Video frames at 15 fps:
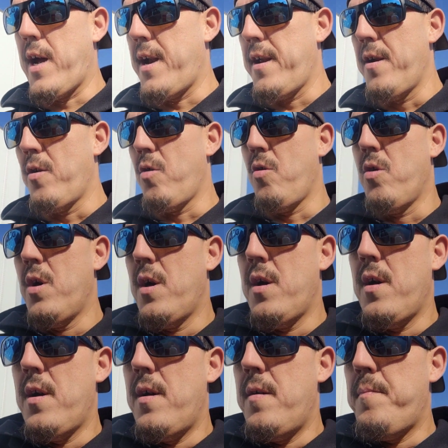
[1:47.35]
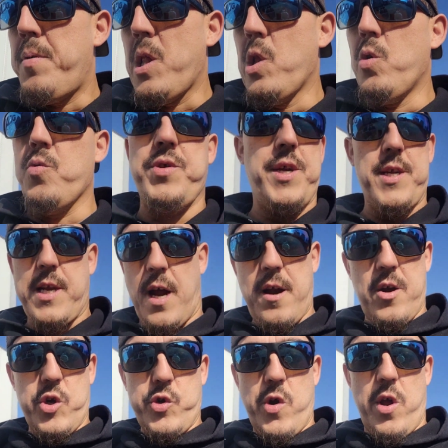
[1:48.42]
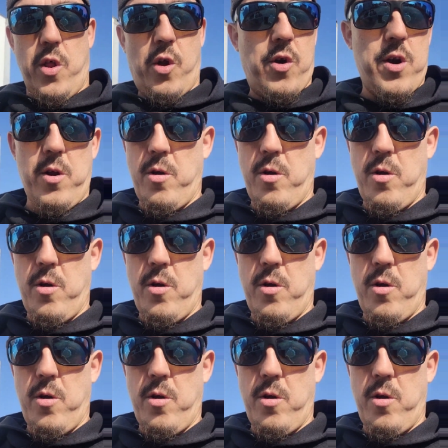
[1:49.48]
and it'll pollute the entire trailer.